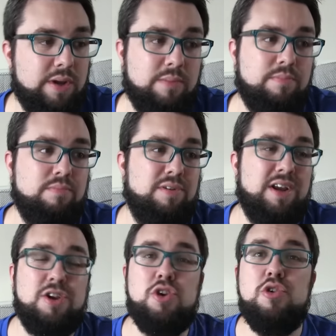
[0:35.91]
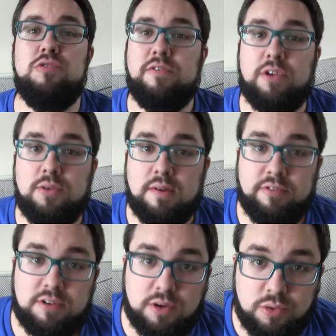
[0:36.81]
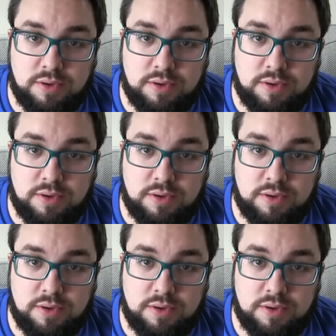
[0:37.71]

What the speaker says: We're bringing new reviews every single